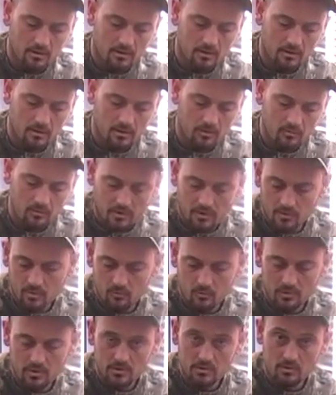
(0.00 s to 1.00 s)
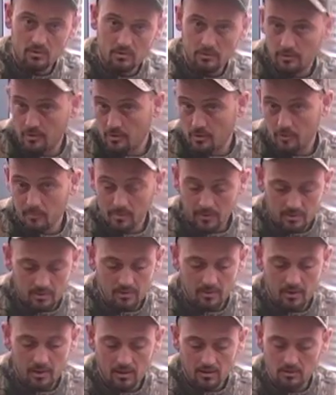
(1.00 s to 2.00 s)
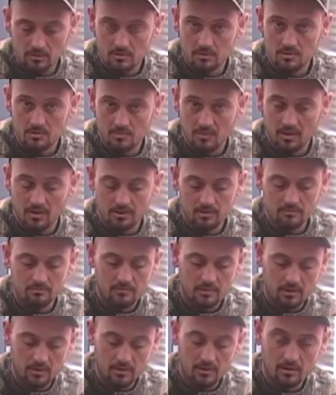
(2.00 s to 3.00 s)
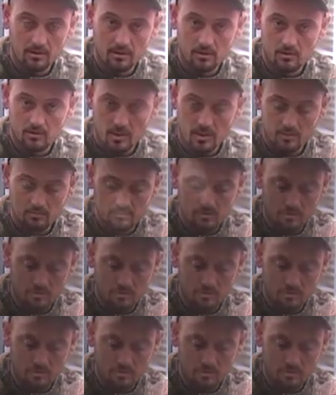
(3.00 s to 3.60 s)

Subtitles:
And that way the weasel or the ermine can actually smell it and attract them to